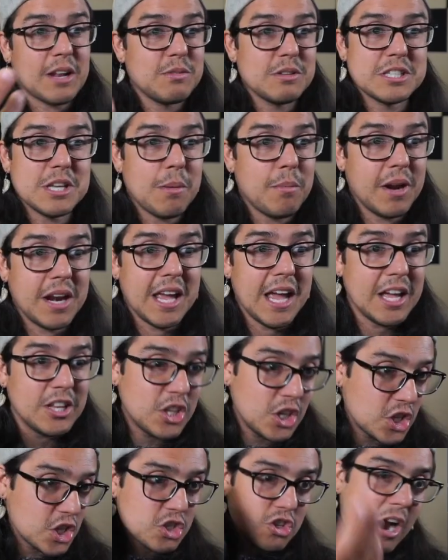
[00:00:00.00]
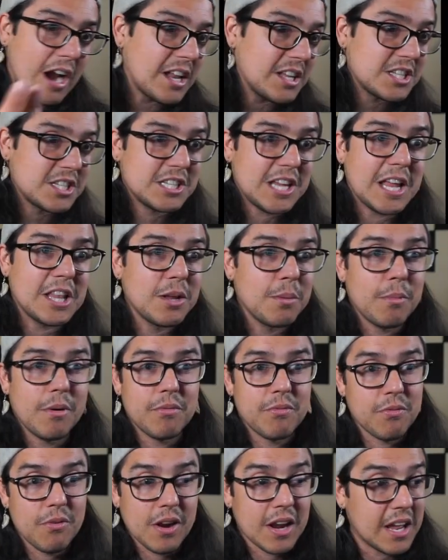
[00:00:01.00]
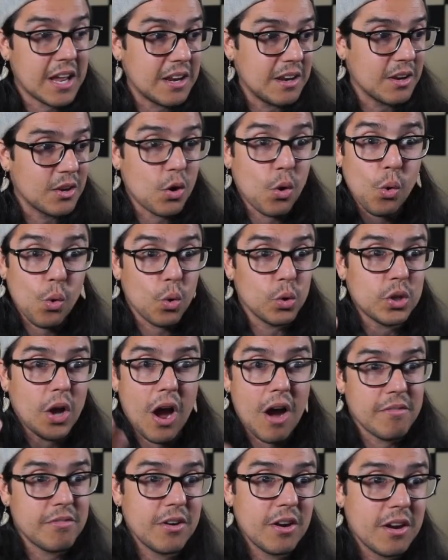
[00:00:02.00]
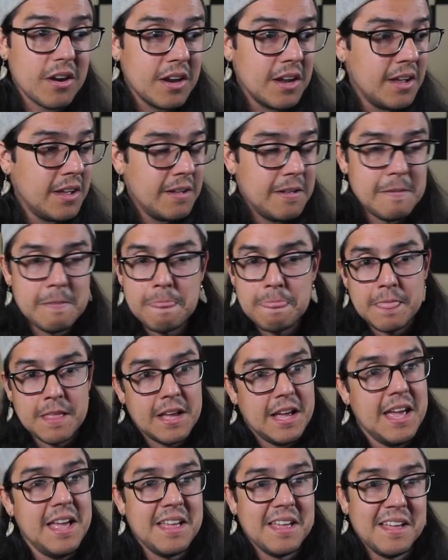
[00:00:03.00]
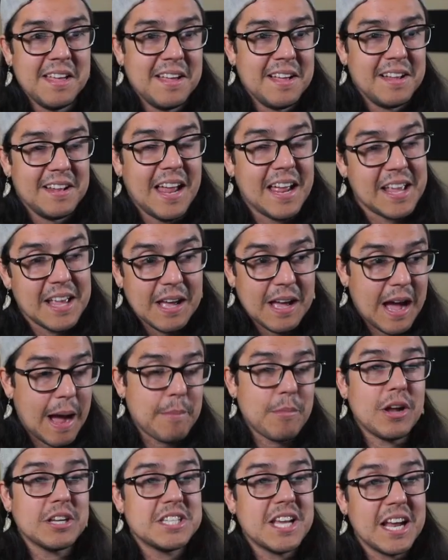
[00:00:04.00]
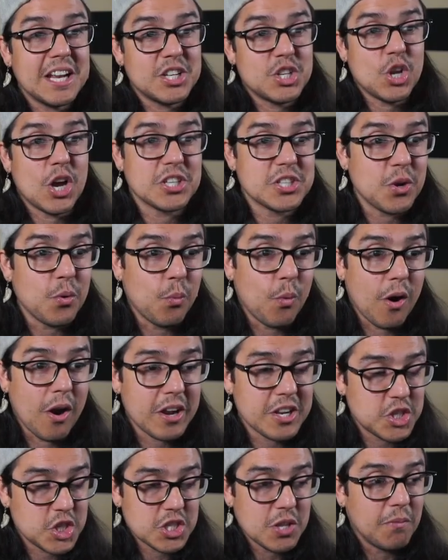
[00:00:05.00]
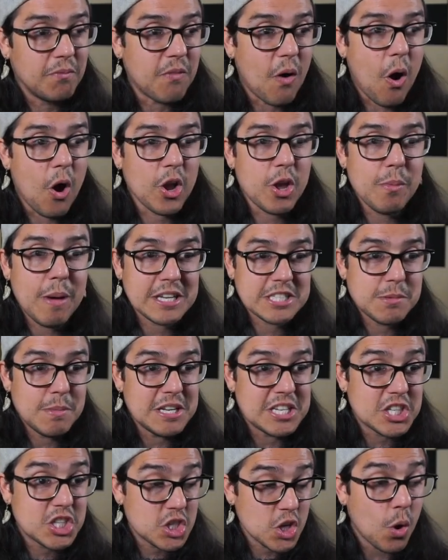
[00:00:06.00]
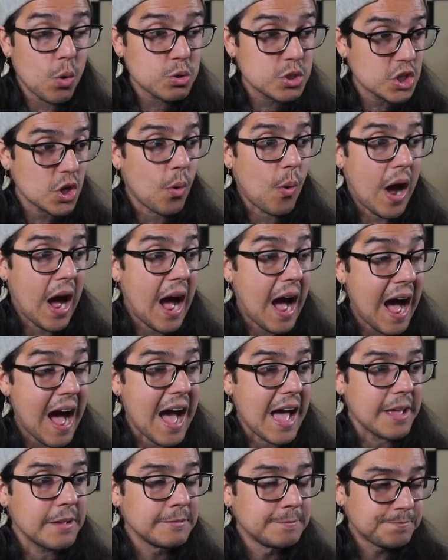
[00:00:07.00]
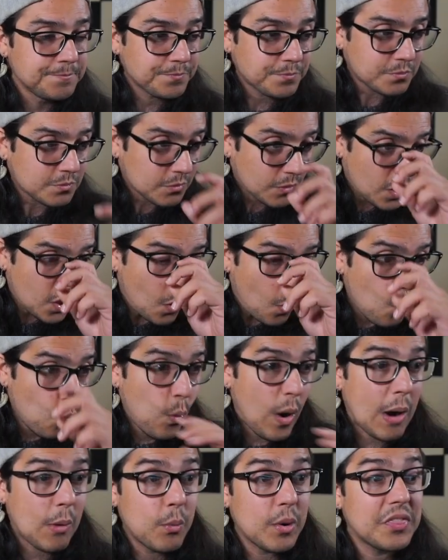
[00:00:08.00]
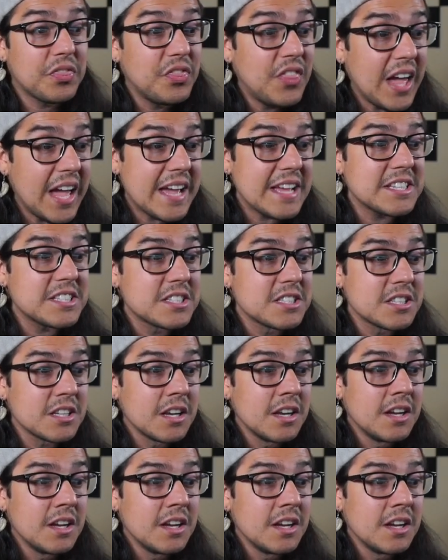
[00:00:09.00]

with somebody and they just try to send them a friggin' cold offer. I'm not saying it doesn't work, just the volume has to be so high. Where with this,